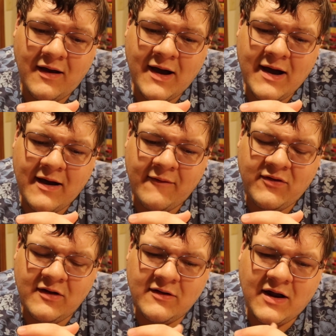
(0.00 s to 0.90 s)
Uh, I've
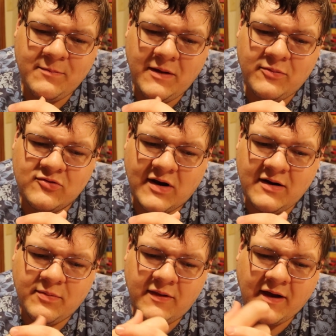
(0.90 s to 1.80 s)
seen a lot of people trying
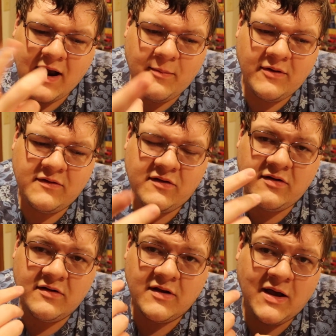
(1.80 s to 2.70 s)
to play the
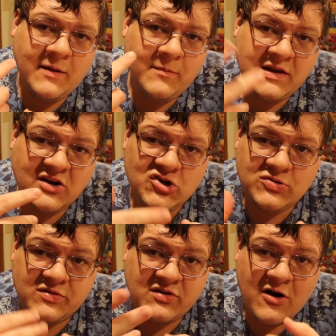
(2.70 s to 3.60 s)
hybrids, um,
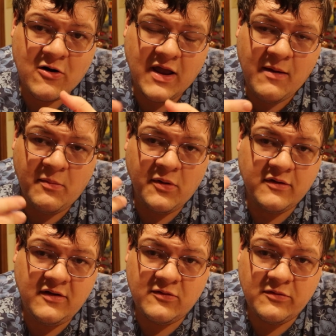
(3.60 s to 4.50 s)
additional starter
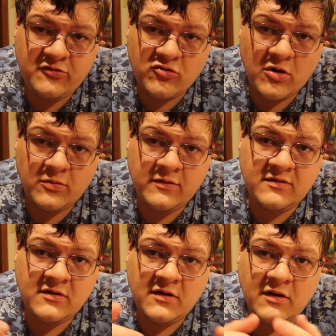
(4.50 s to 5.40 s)
capabilities with
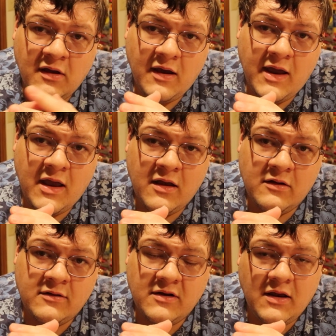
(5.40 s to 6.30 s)
drones,
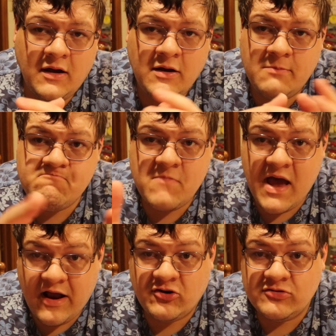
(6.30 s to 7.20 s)
and it
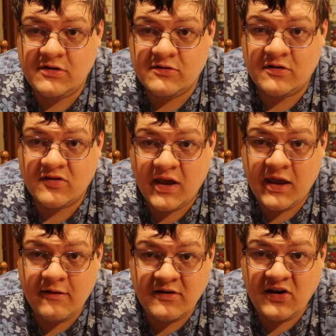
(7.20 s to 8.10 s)
actually looks
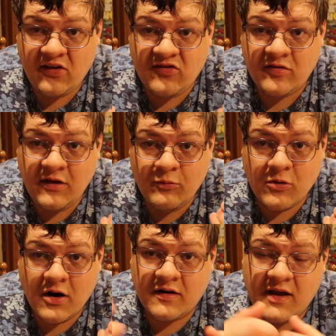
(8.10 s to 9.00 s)
like it decently
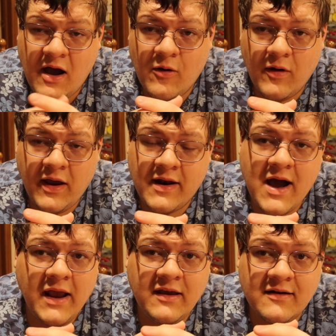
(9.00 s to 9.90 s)
worked out, and
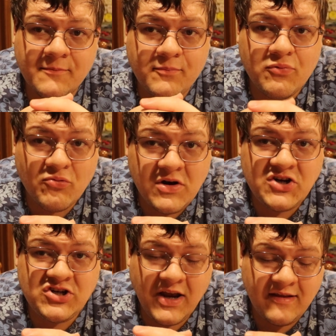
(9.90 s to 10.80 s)
I can
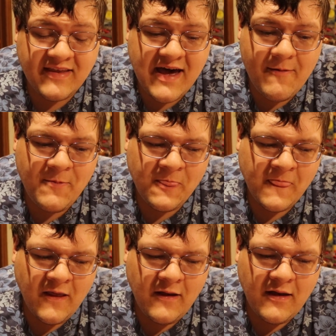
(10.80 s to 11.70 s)
appreciate that.
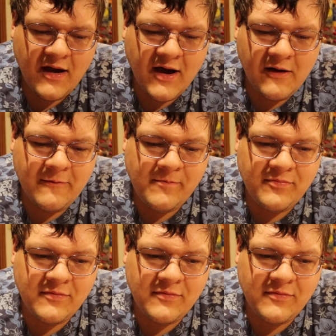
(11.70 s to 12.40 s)
Um,